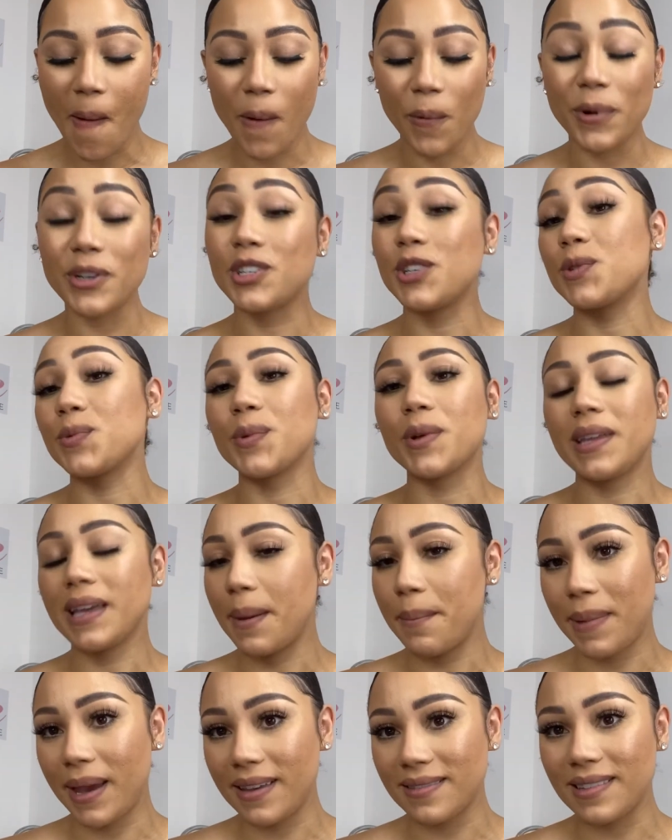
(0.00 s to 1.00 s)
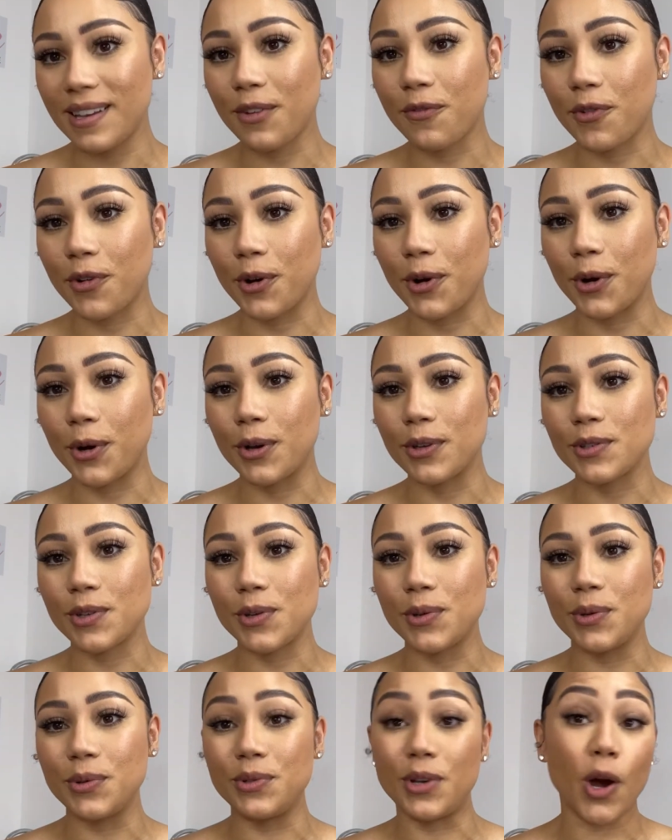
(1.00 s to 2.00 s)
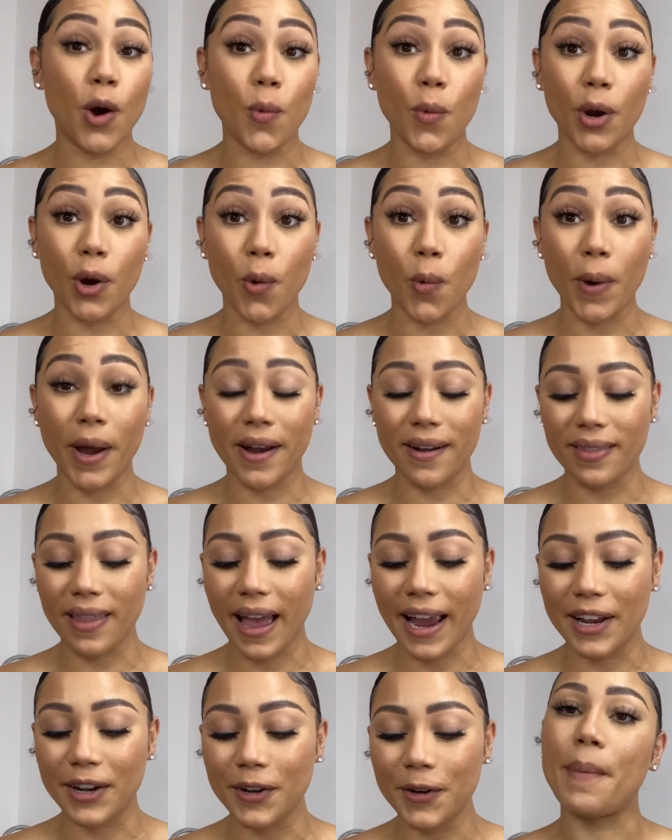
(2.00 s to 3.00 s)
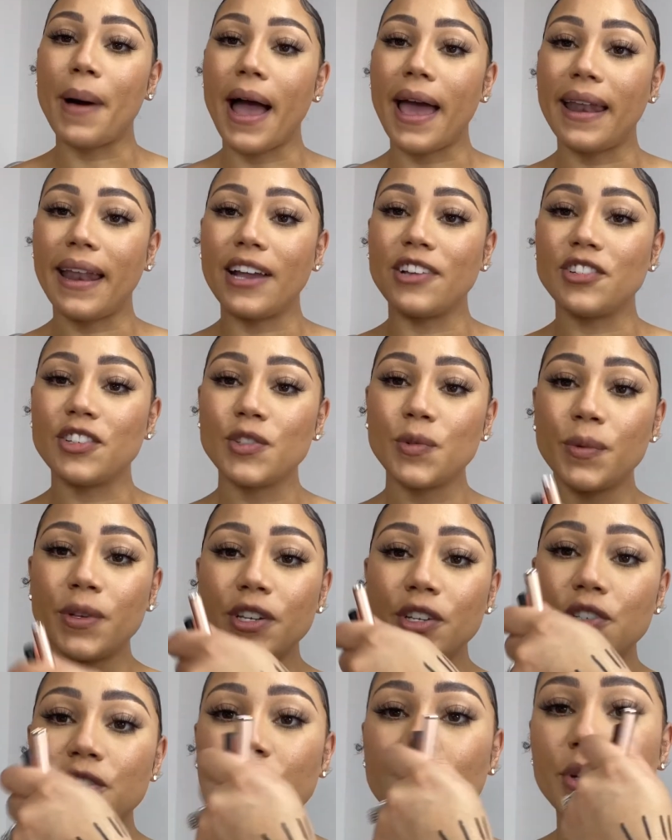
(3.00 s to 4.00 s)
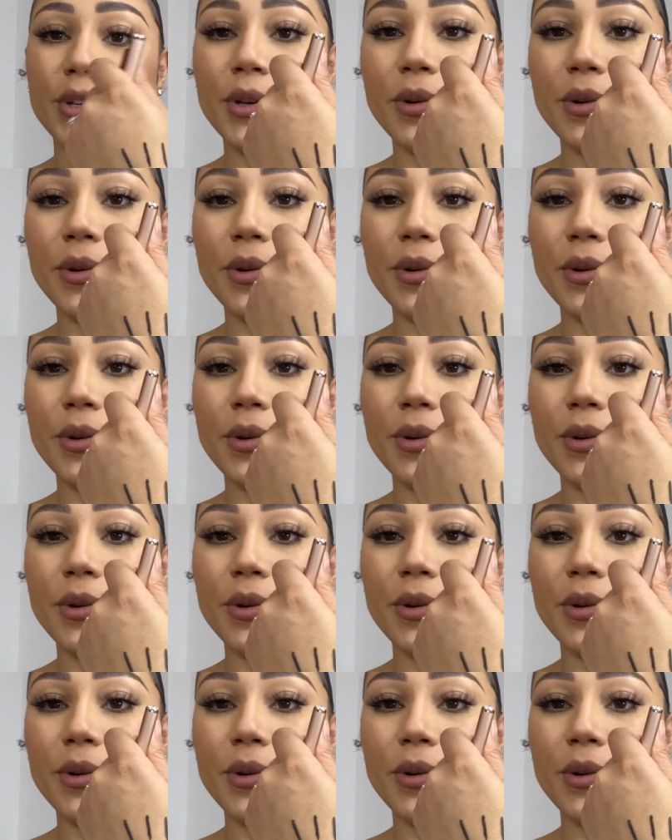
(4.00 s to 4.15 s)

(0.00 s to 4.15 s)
which is really amazing for girls who don't want to wear liner. And I just want to show you